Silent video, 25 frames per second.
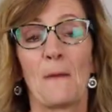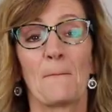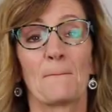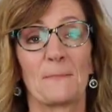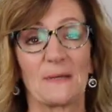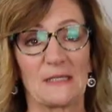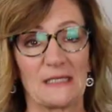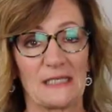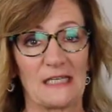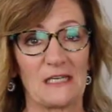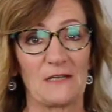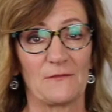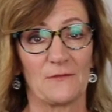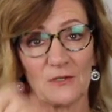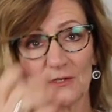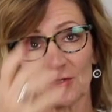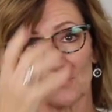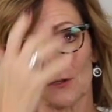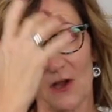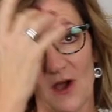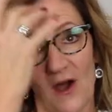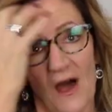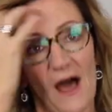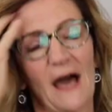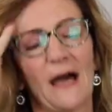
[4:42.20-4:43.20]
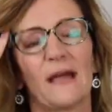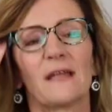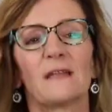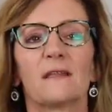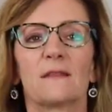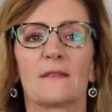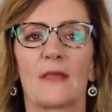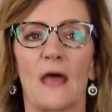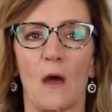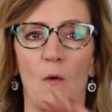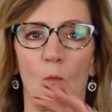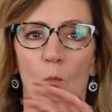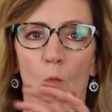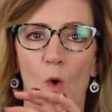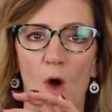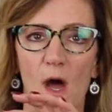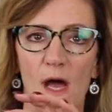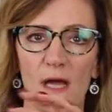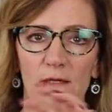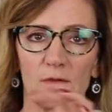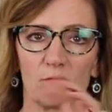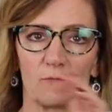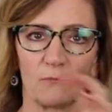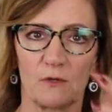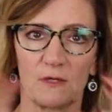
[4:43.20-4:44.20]
Believe it or not, that
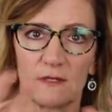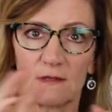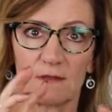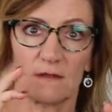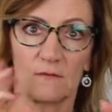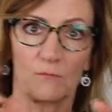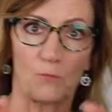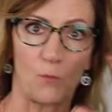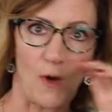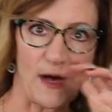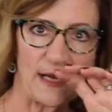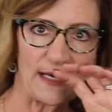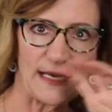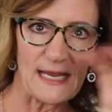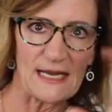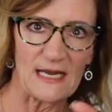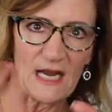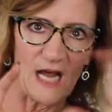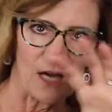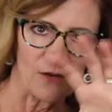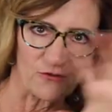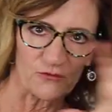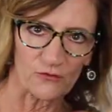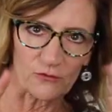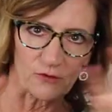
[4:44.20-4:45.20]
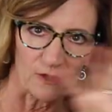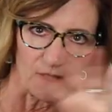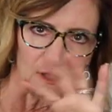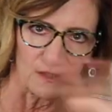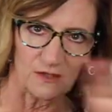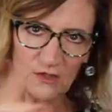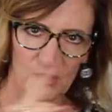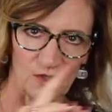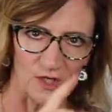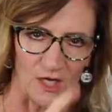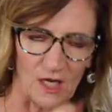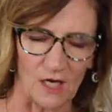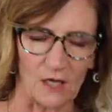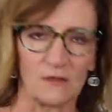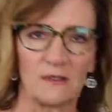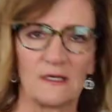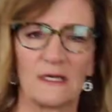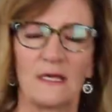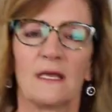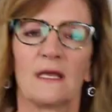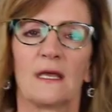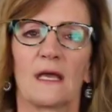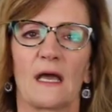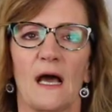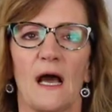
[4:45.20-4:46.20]
one with 1 800, you know,
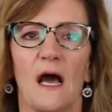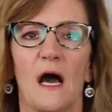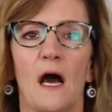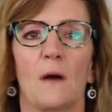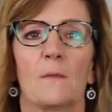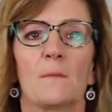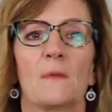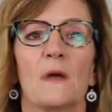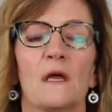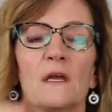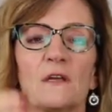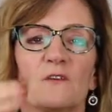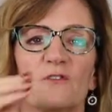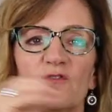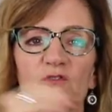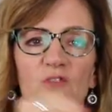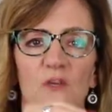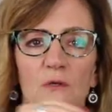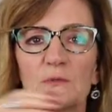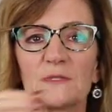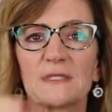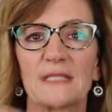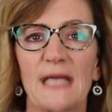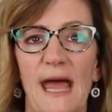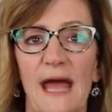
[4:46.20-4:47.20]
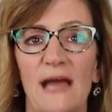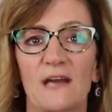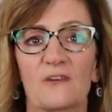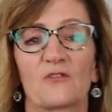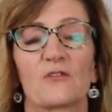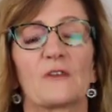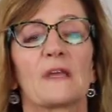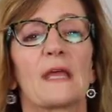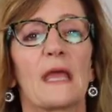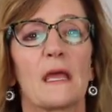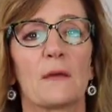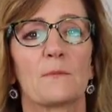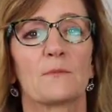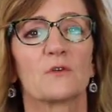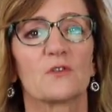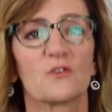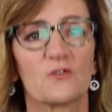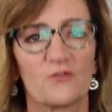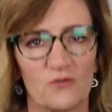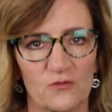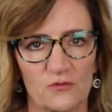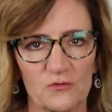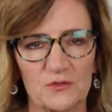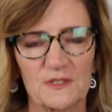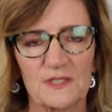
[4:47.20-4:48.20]
um, she was actually able to
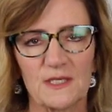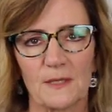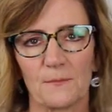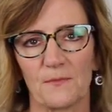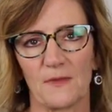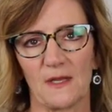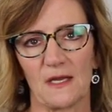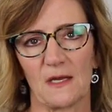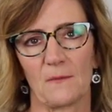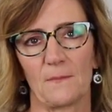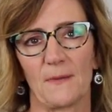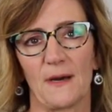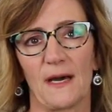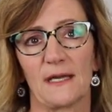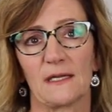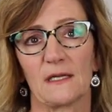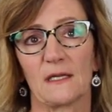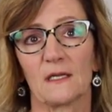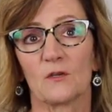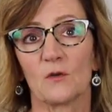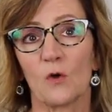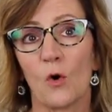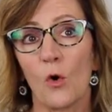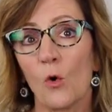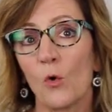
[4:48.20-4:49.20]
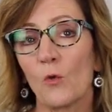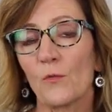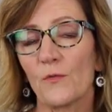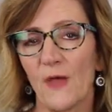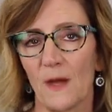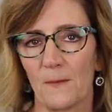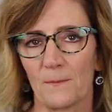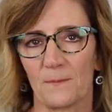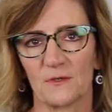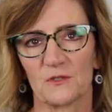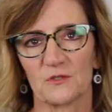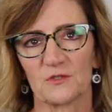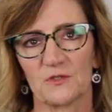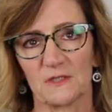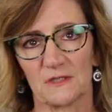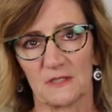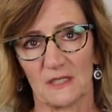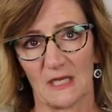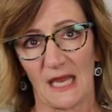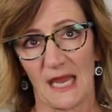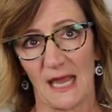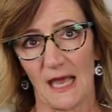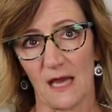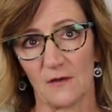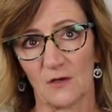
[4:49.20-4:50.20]
do something about it and hold that person
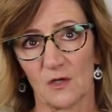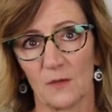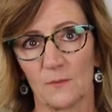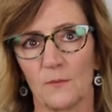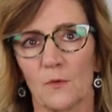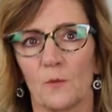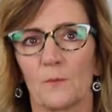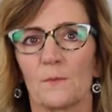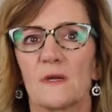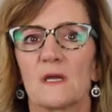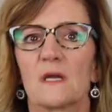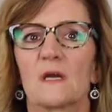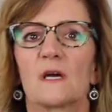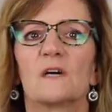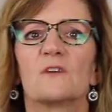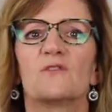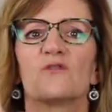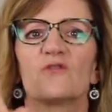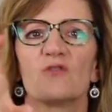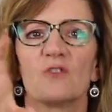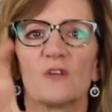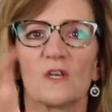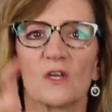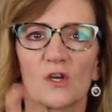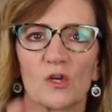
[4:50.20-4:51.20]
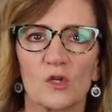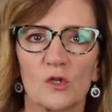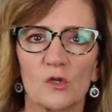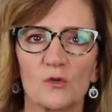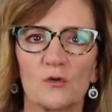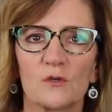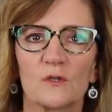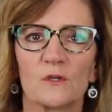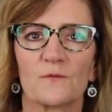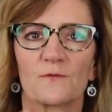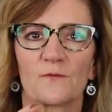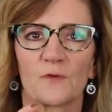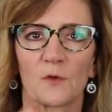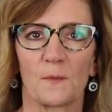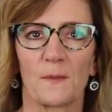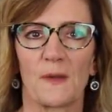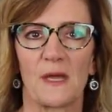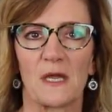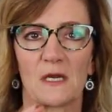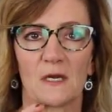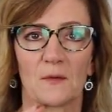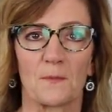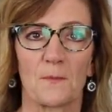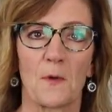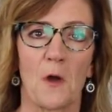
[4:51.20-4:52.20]
accountable because she included
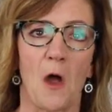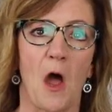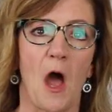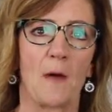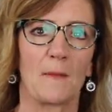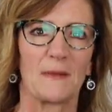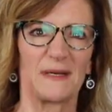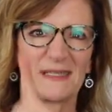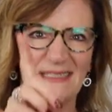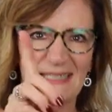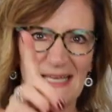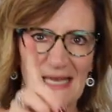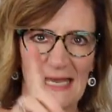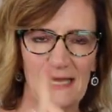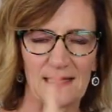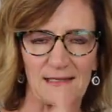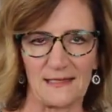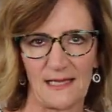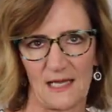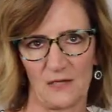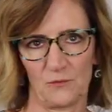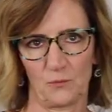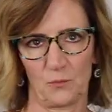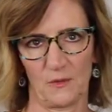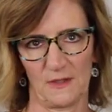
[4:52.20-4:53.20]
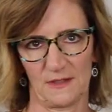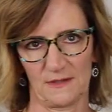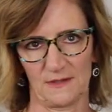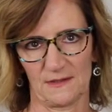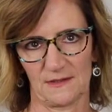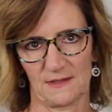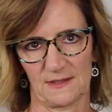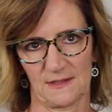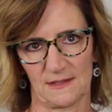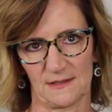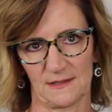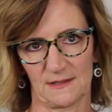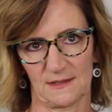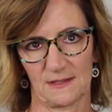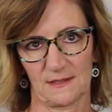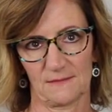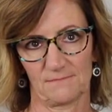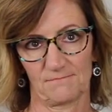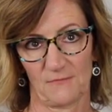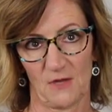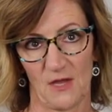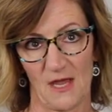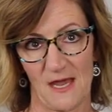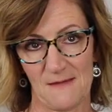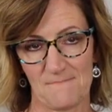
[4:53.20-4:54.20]
verbatim comments and had witnesses.
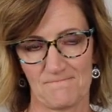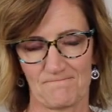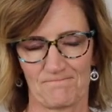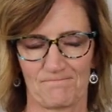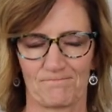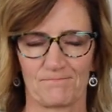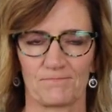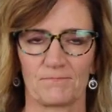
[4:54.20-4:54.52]
Okay?